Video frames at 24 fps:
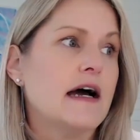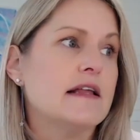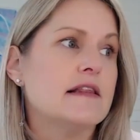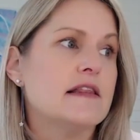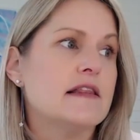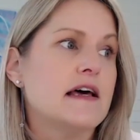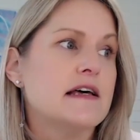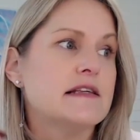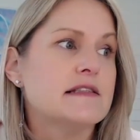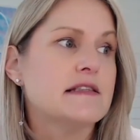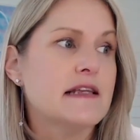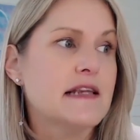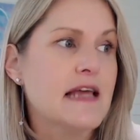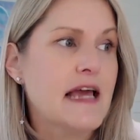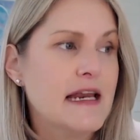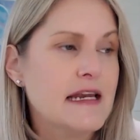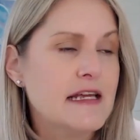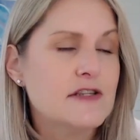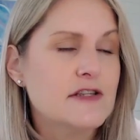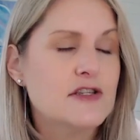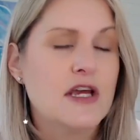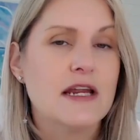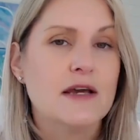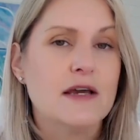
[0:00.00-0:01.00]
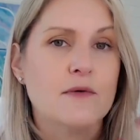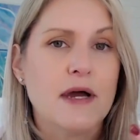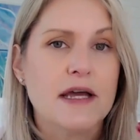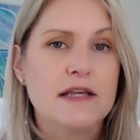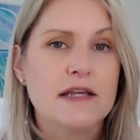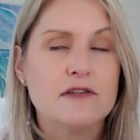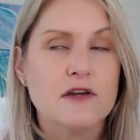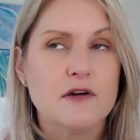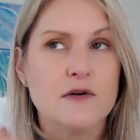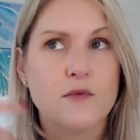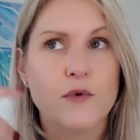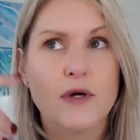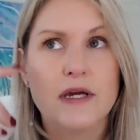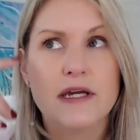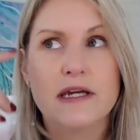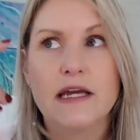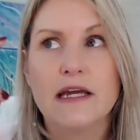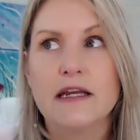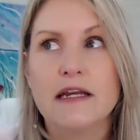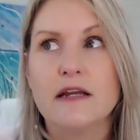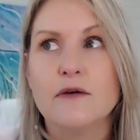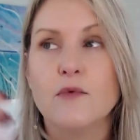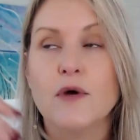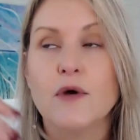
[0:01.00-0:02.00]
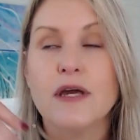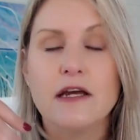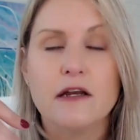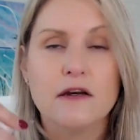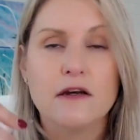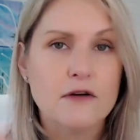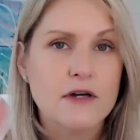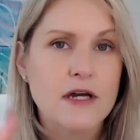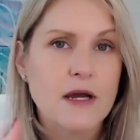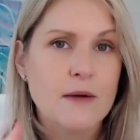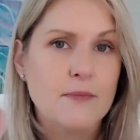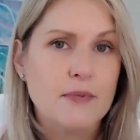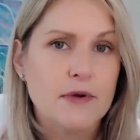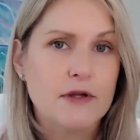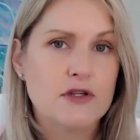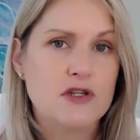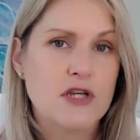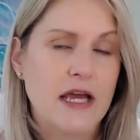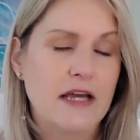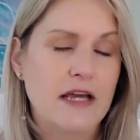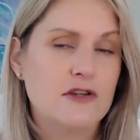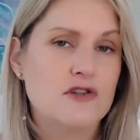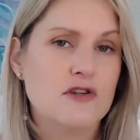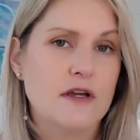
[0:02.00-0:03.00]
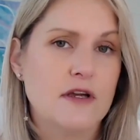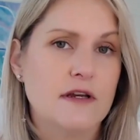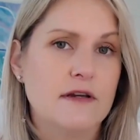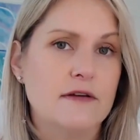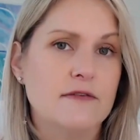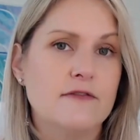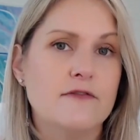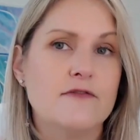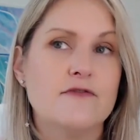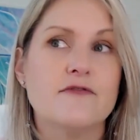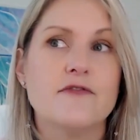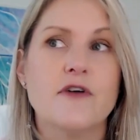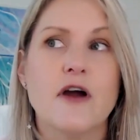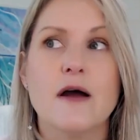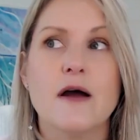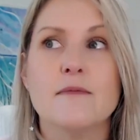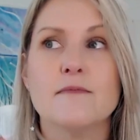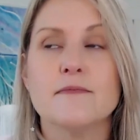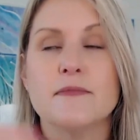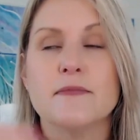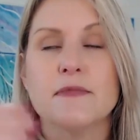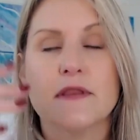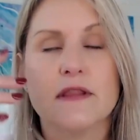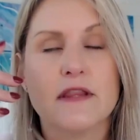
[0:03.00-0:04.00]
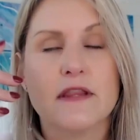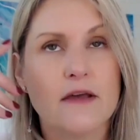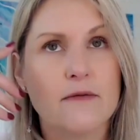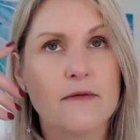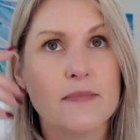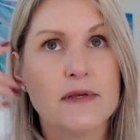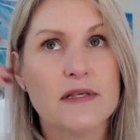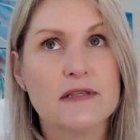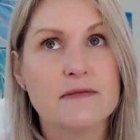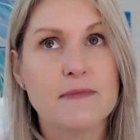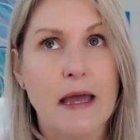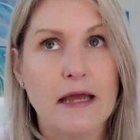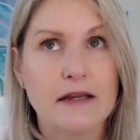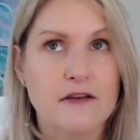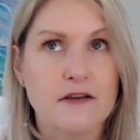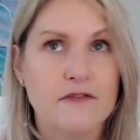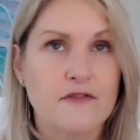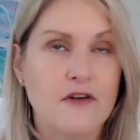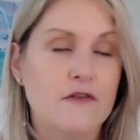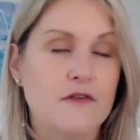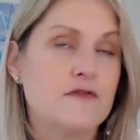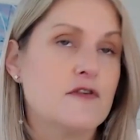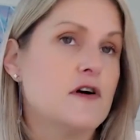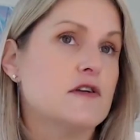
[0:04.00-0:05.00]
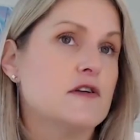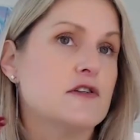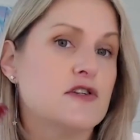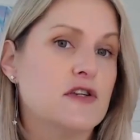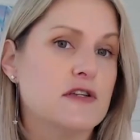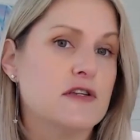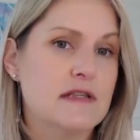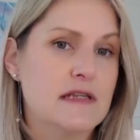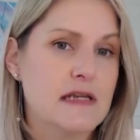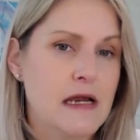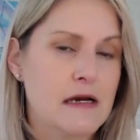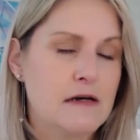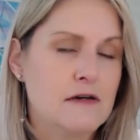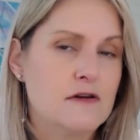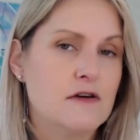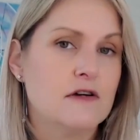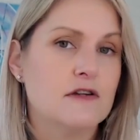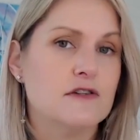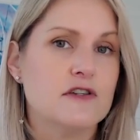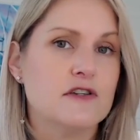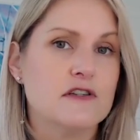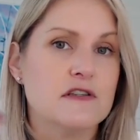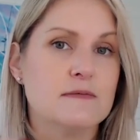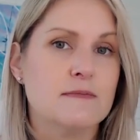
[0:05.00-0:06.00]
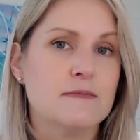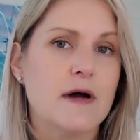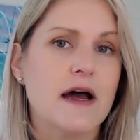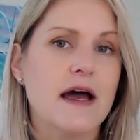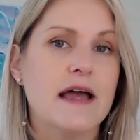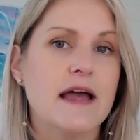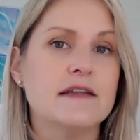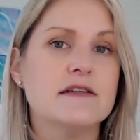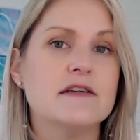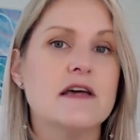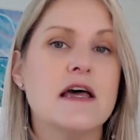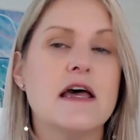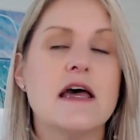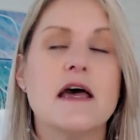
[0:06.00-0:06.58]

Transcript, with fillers: there's an energetic way so we can we can look at projection from the perspective of conscious and unconscious mind